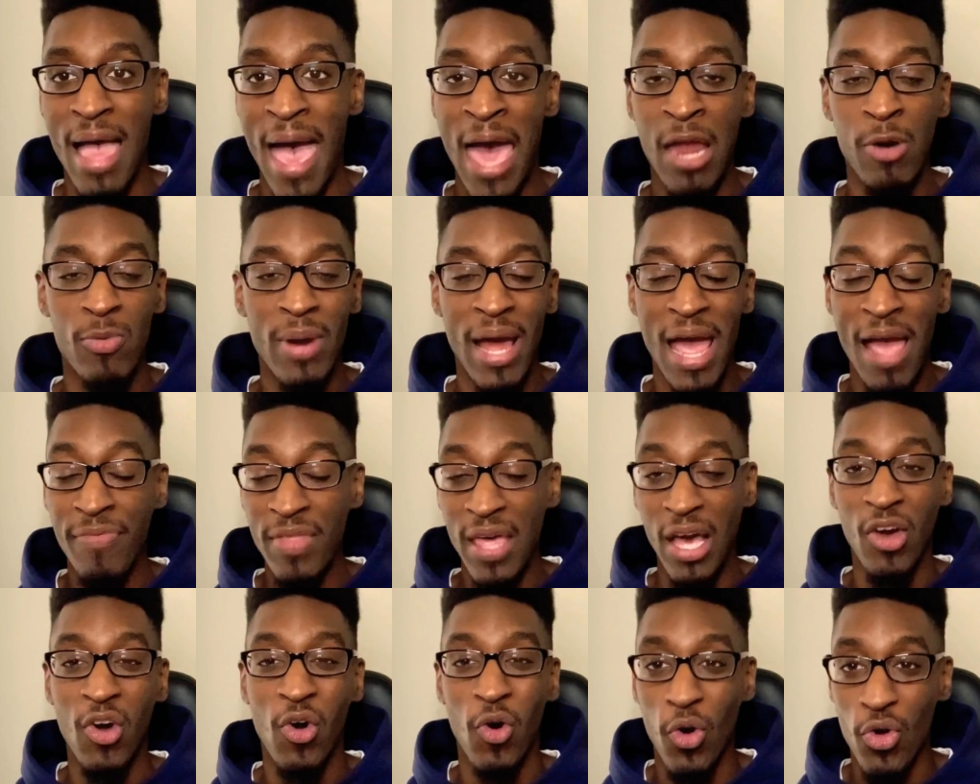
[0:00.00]
I don't have
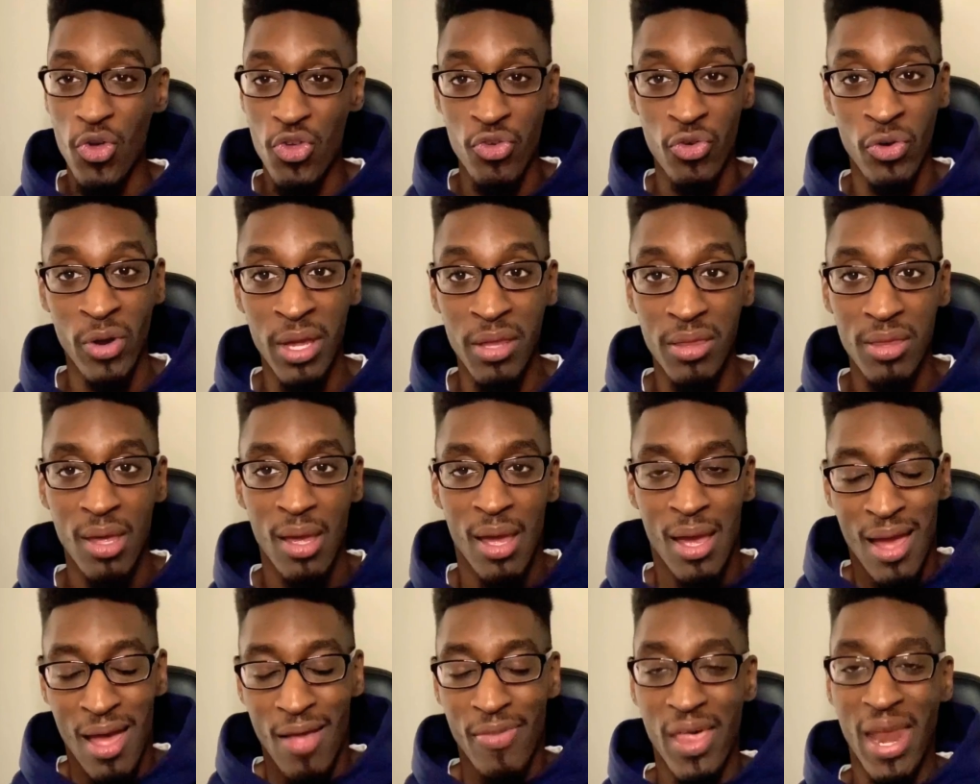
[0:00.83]
that core strength
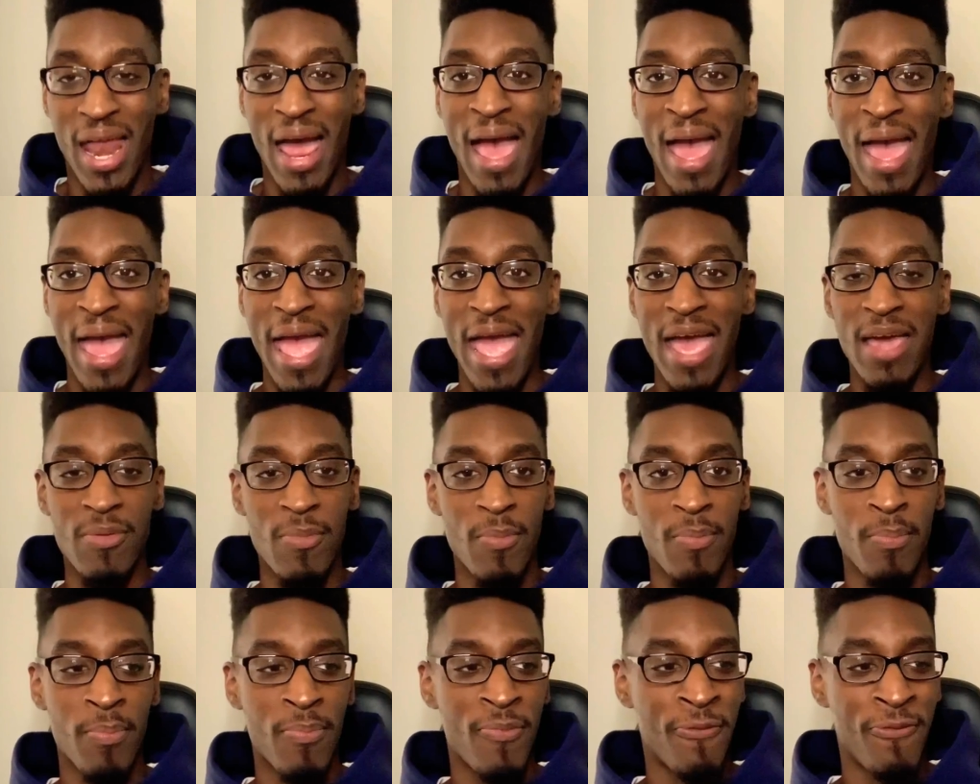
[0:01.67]
that I had
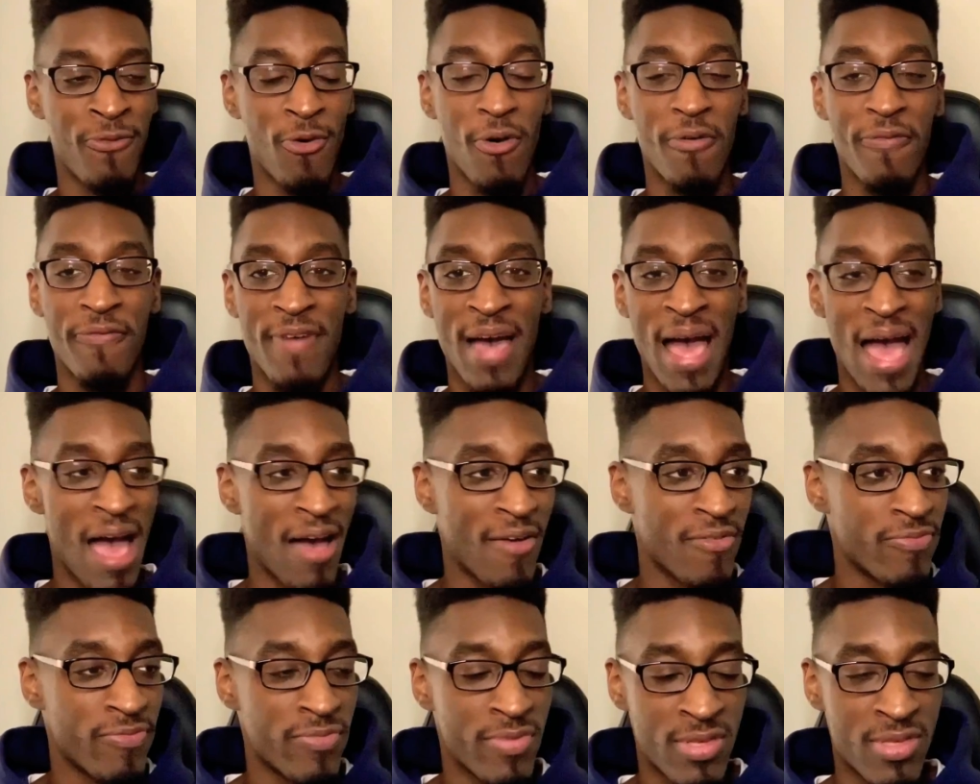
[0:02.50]
4,
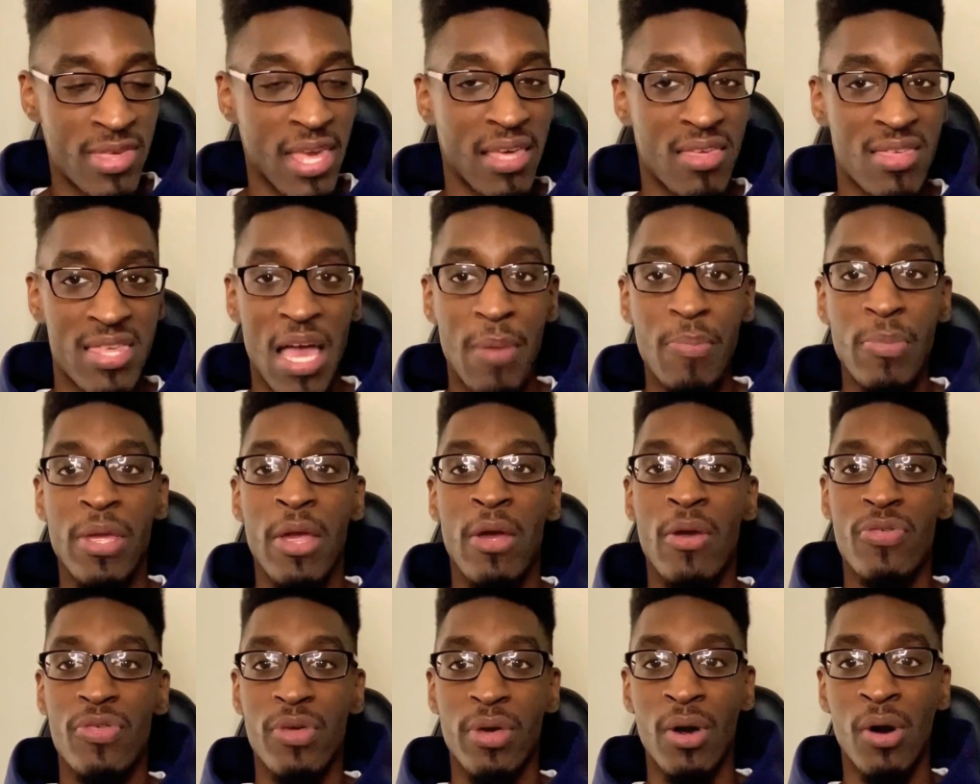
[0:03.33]
5, 6, 7
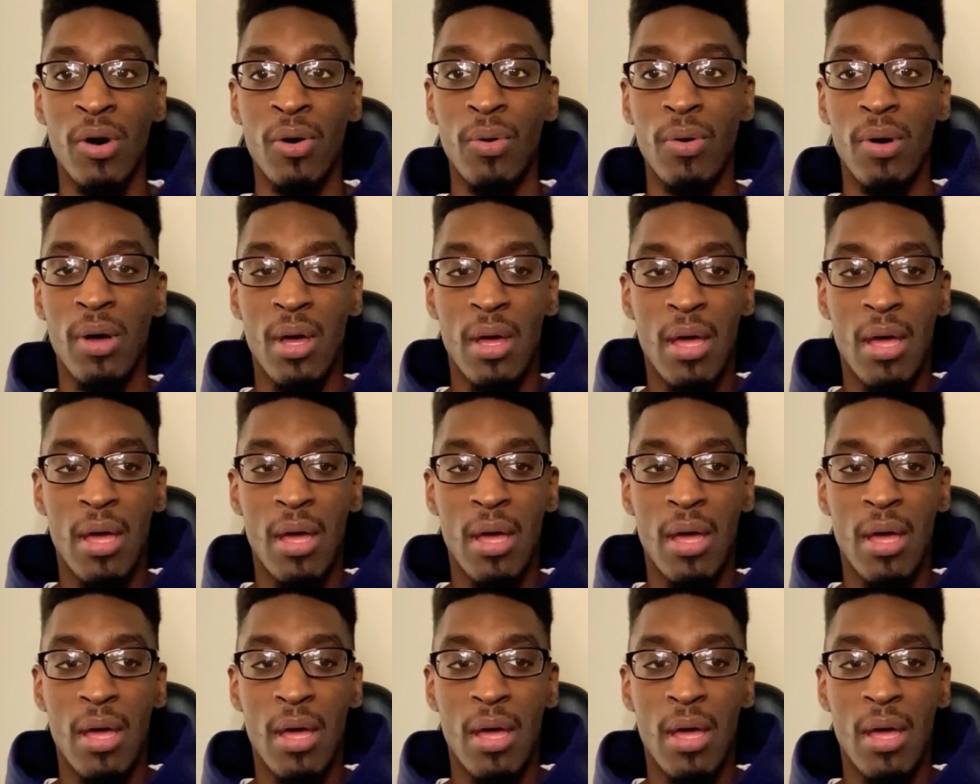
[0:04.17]
years ago